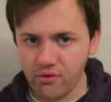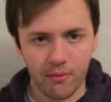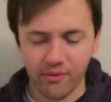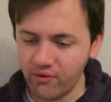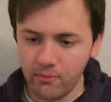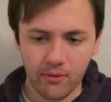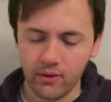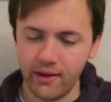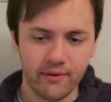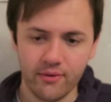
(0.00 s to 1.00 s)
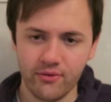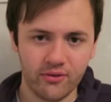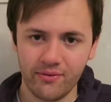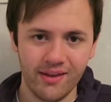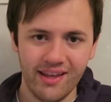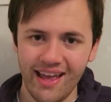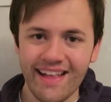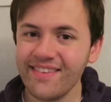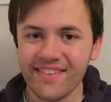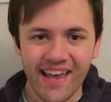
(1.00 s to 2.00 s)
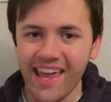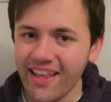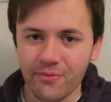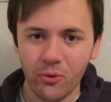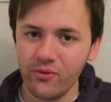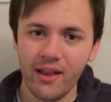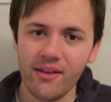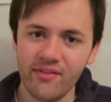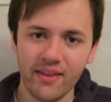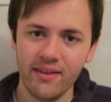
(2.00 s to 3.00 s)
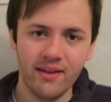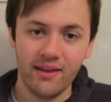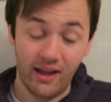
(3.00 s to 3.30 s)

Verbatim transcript: proper footballer who just entertains more than anything.